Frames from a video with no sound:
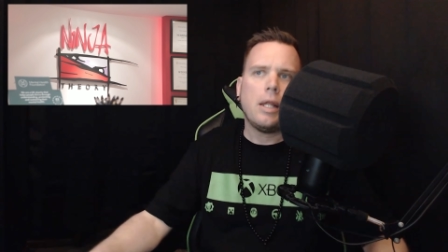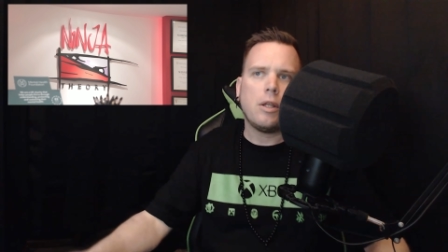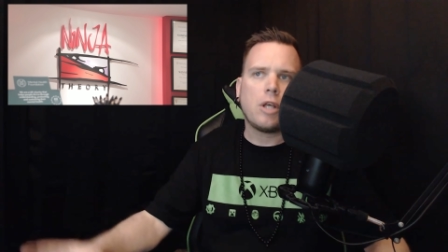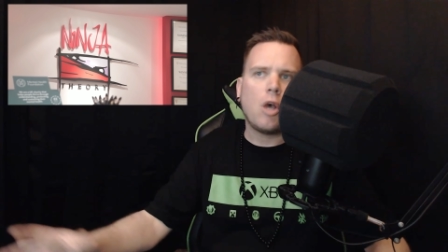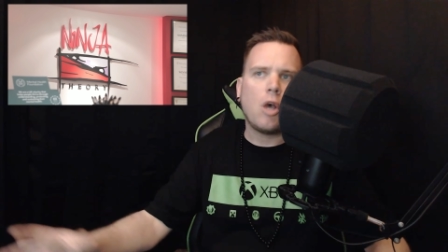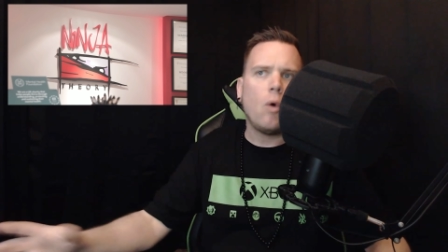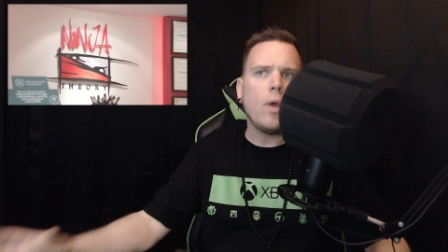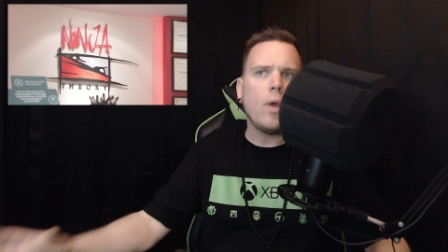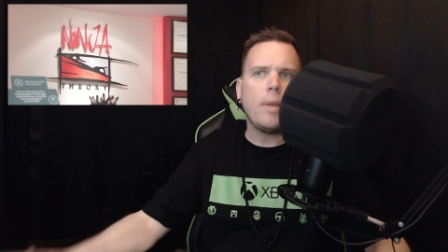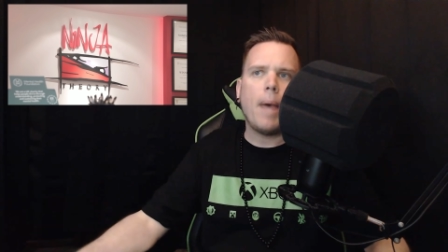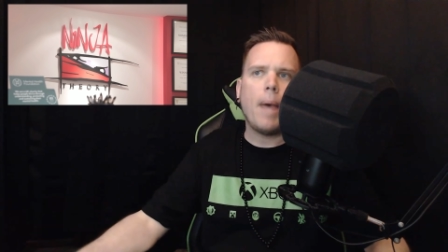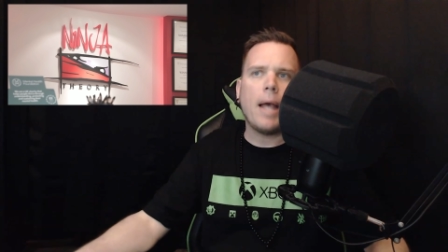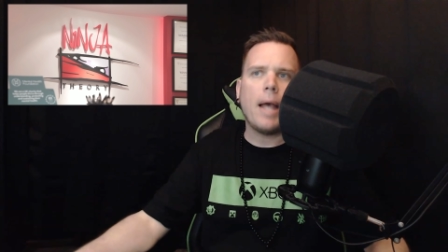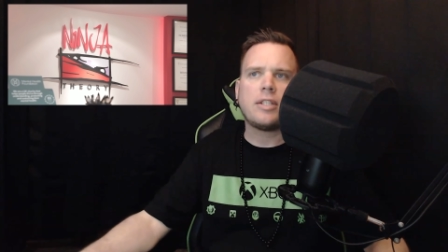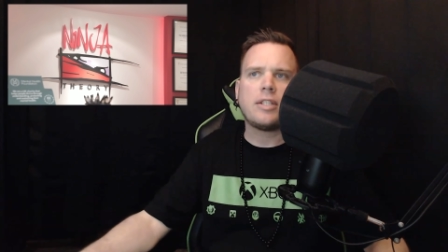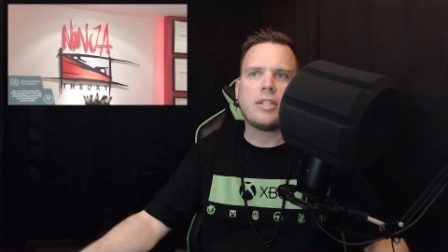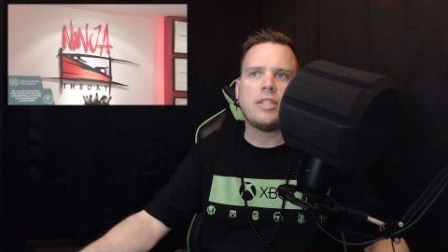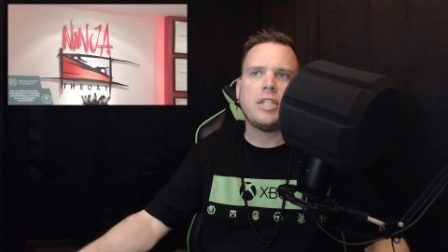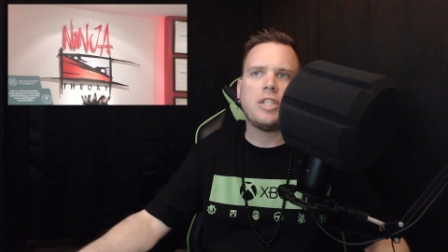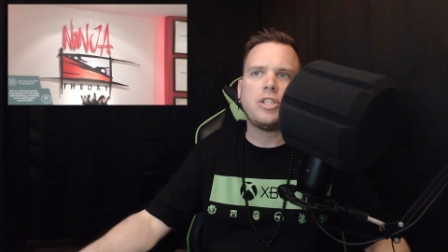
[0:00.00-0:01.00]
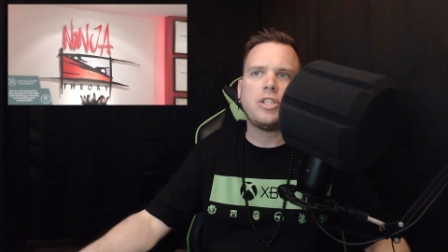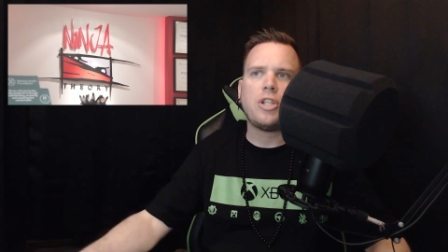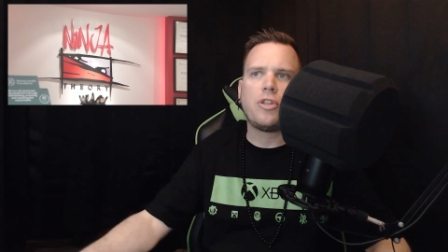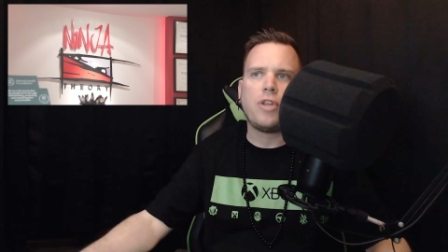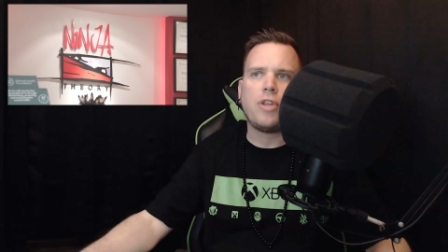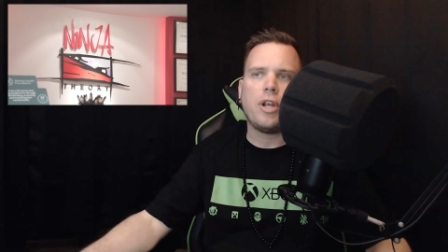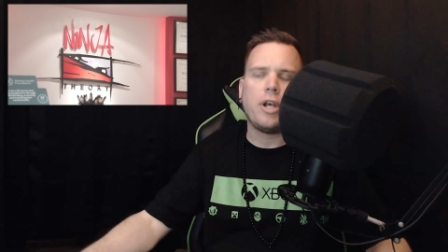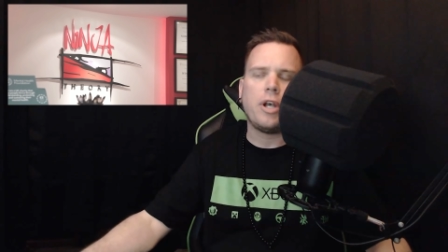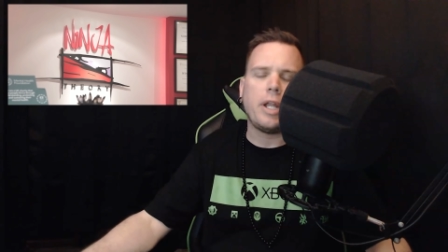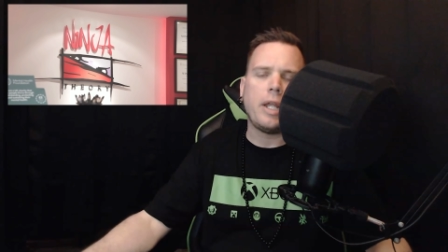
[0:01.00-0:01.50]
going back to Ninja
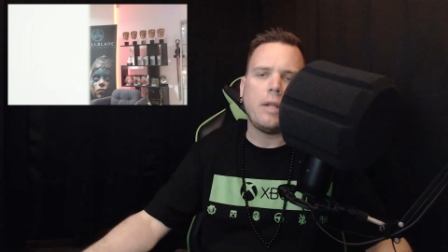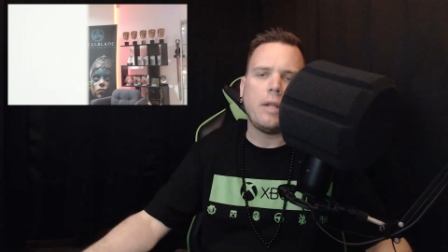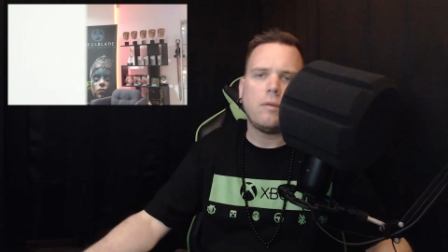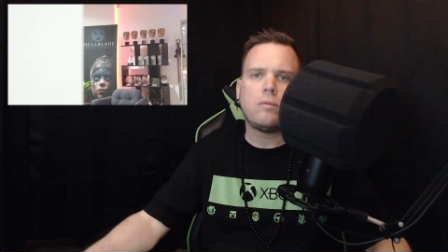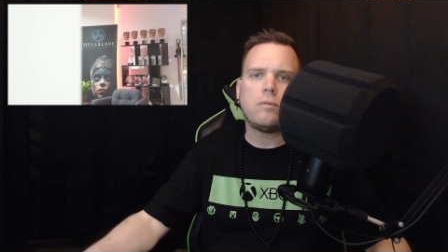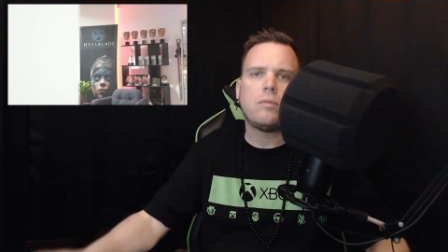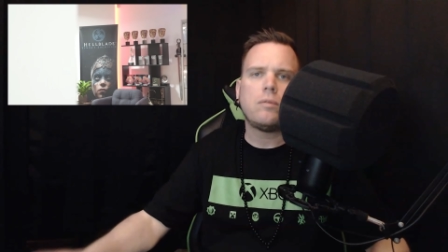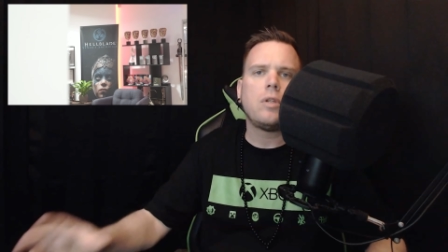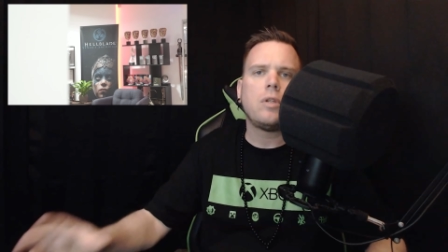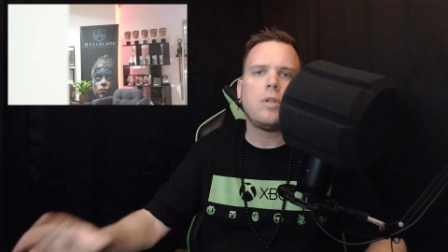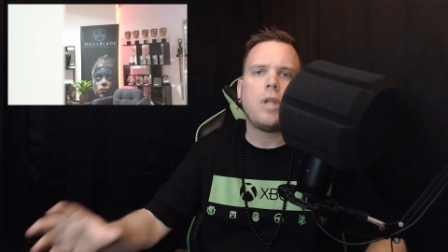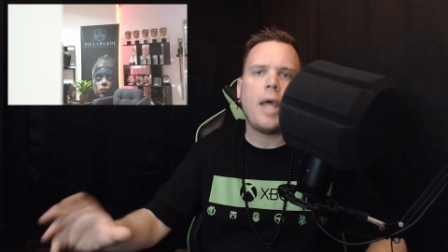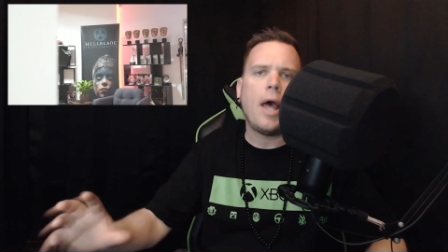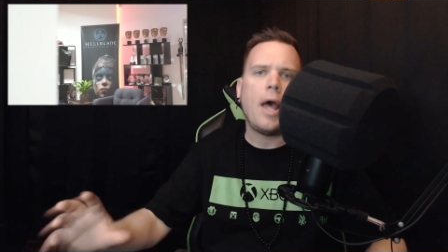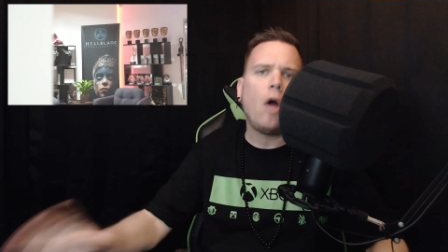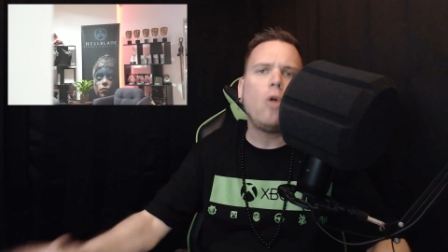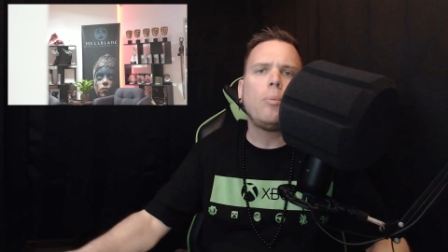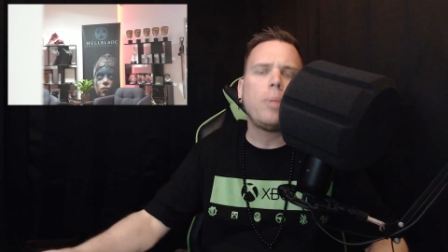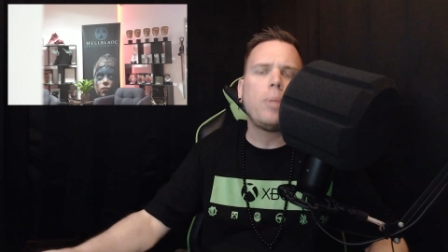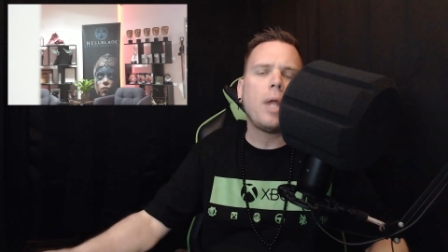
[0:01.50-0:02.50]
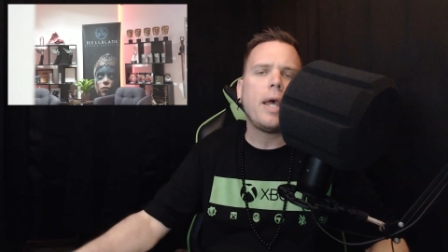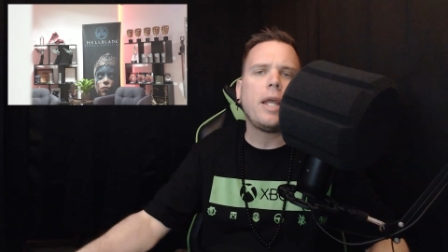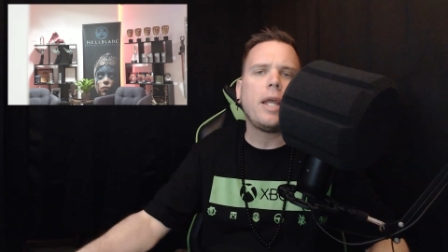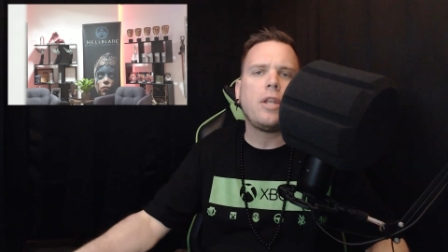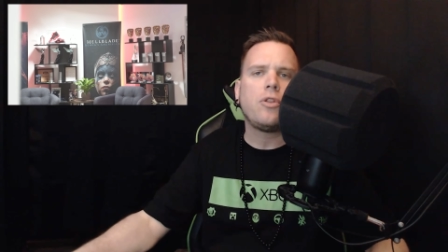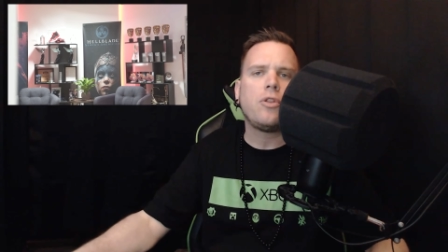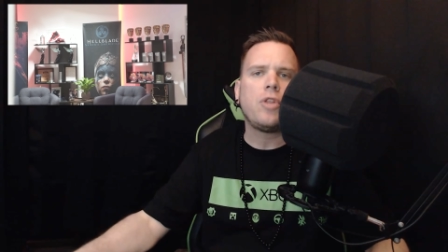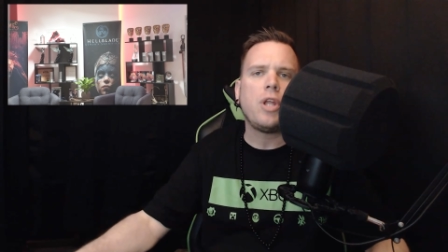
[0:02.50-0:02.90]
Theory, Hellblade,